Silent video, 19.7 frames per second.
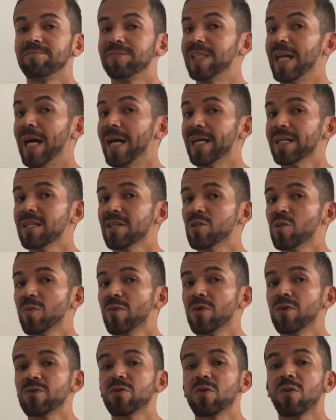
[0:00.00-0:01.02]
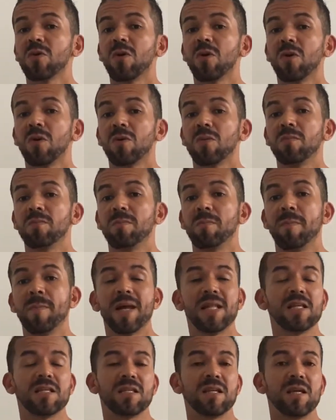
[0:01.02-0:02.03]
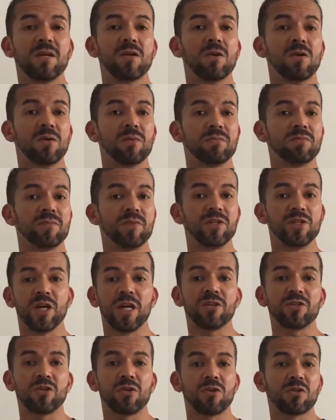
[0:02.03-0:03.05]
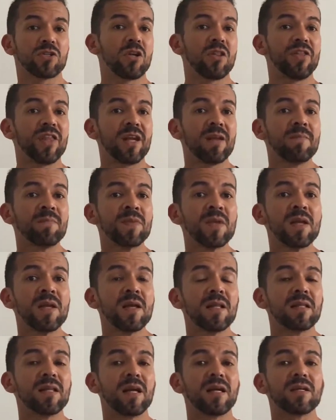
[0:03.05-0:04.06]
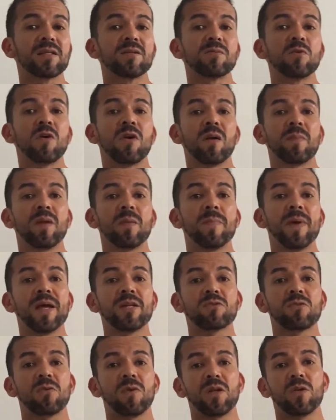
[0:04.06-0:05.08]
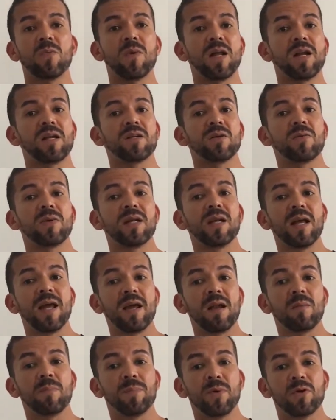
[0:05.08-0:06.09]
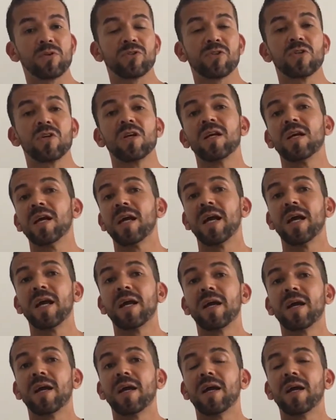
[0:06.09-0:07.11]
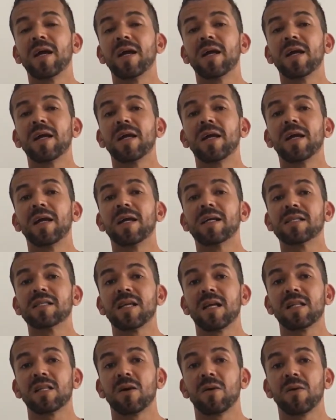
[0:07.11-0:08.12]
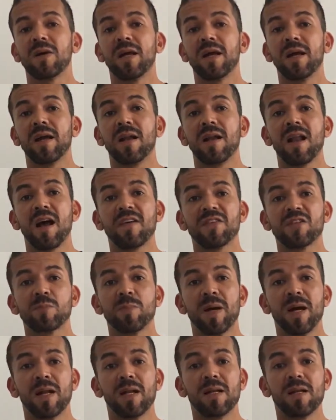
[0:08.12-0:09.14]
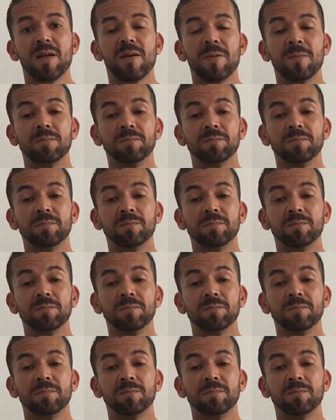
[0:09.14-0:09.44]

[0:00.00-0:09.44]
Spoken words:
diet, I suppose, or medicine or injection or something that is gonna be based on red wine, and it will help us extend our lifespan.